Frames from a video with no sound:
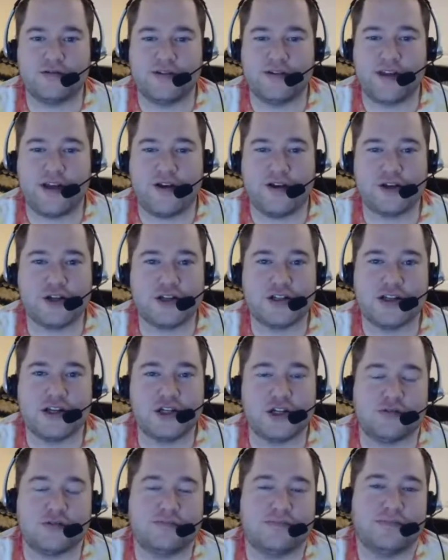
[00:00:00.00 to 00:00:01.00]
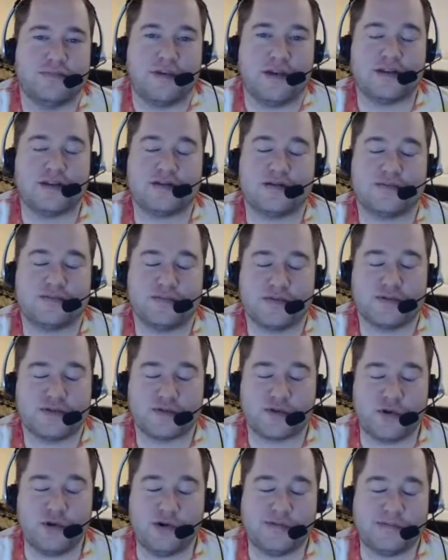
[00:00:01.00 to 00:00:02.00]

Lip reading: intelligence engine. It's cool.